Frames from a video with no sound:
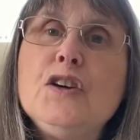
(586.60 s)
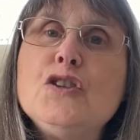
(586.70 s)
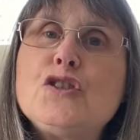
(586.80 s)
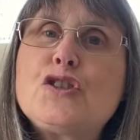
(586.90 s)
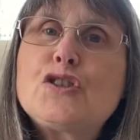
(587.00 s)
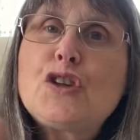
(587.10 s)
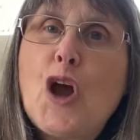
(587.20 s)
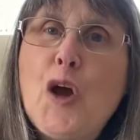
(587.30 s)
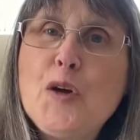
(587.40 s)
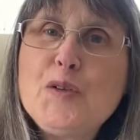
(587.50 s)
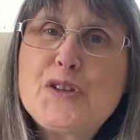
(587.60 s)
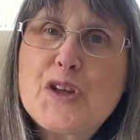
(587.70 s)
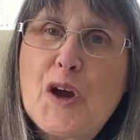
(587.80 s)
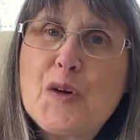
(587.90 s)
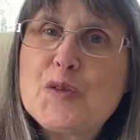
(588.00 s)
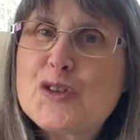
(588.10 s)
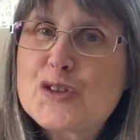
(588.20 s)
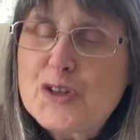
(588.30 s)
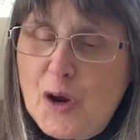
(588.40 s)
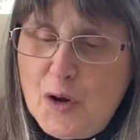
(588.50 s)
Sow
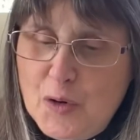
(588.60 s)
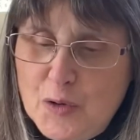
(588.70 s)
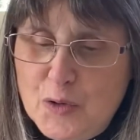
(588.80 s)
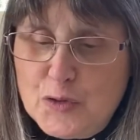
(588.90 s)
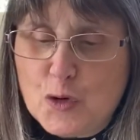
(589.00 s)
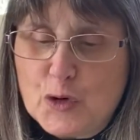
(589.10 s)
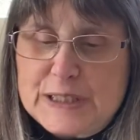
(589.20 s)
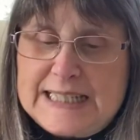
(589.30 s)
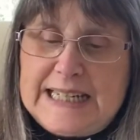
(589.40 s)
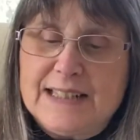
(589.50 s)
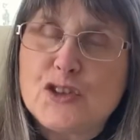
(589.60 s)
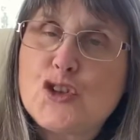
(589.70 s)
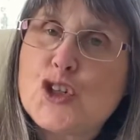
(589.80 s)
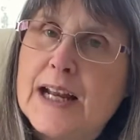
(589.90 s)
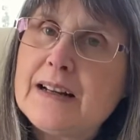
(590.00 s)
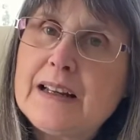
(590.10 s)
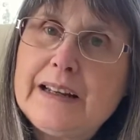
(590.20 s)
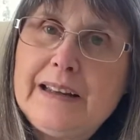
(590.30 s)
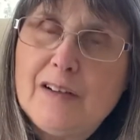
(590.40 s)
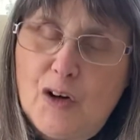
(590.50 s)
your seeds
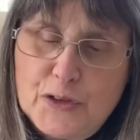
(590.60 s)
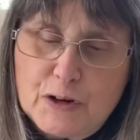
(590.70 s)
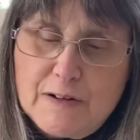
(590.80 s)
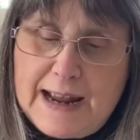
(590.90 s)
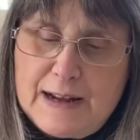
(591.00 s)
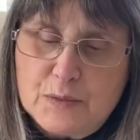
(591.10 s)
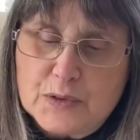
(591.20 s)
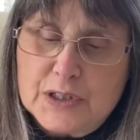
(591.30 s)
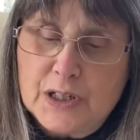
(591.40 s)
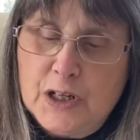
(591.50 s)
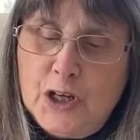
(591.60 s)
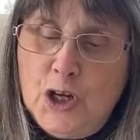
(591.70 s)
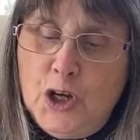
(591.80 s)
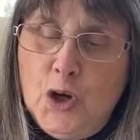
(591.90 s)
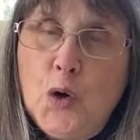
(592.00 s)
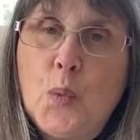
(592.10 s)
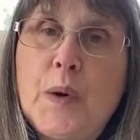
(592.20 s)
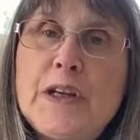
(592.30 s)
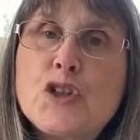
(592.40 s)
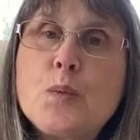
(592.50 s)
gently on the ground,
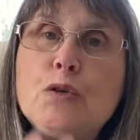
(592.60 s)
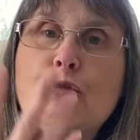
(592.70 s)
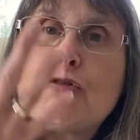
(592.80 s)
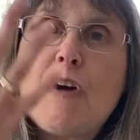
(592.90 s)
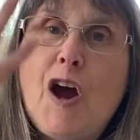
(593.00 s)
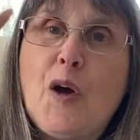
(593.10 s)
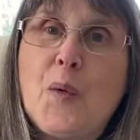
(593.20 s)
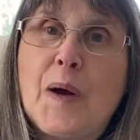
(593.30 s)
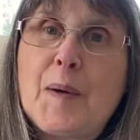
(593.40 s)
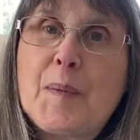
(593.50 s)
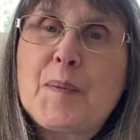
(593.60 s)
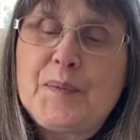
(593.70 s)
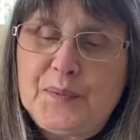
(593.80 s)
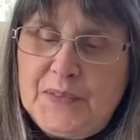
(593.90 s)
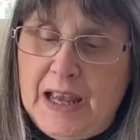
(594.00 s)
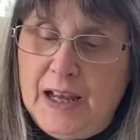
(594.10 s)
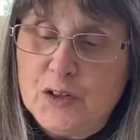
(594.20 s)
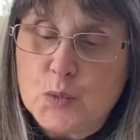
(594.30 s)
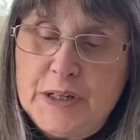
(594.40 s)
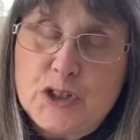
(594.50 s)
which will grow and
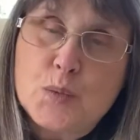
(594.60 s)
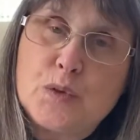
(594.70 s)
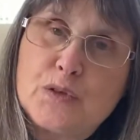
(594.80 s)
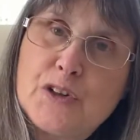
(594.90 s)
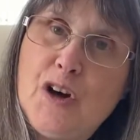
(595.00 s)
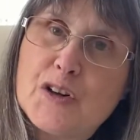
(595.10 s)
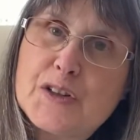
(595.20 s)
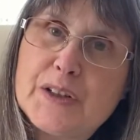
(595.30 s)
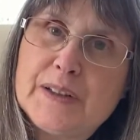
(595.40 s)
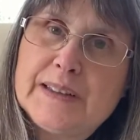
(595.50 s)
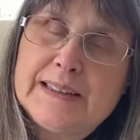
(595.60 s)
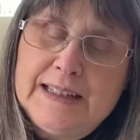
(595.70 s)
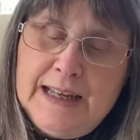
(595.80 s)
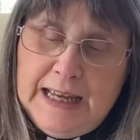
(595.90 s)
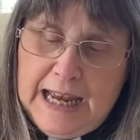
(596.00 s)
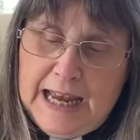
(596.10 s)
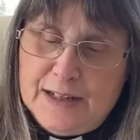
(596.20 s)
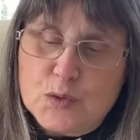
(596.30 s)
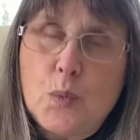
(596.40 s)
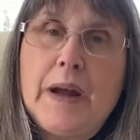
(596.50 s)
which will not,
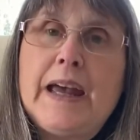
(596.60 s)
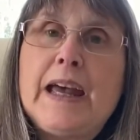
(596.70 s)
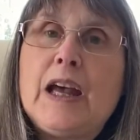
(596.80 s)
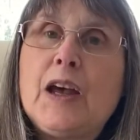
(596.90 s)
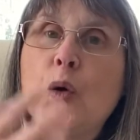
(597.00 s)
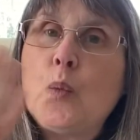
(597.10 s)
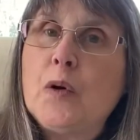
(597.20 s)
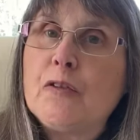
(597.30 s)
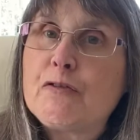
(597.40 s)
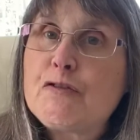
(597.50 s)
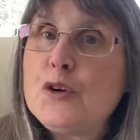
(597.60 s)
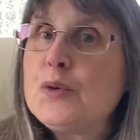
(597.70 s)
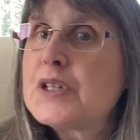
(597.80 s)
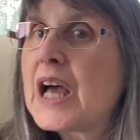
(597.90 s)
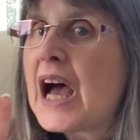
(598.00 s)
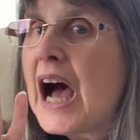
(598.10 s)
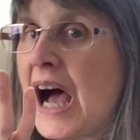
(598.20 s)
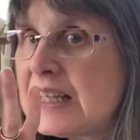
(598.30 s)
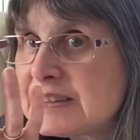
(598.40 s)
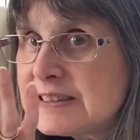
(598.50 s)
and where will fruit
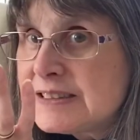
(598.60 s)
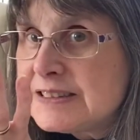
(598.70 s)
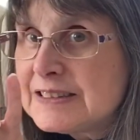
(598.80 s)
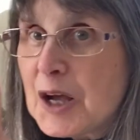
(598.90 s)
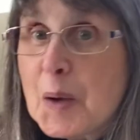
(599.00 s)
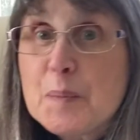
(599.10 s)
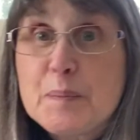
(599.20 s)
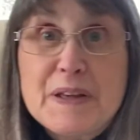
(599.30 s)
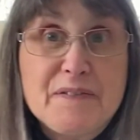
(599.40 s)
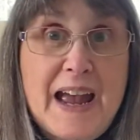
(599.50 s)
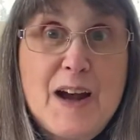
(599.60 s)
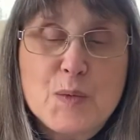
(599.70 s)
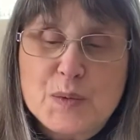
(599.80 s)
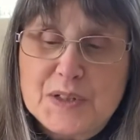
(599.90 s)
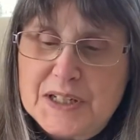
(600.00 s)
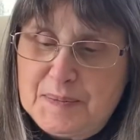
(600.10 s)
be found?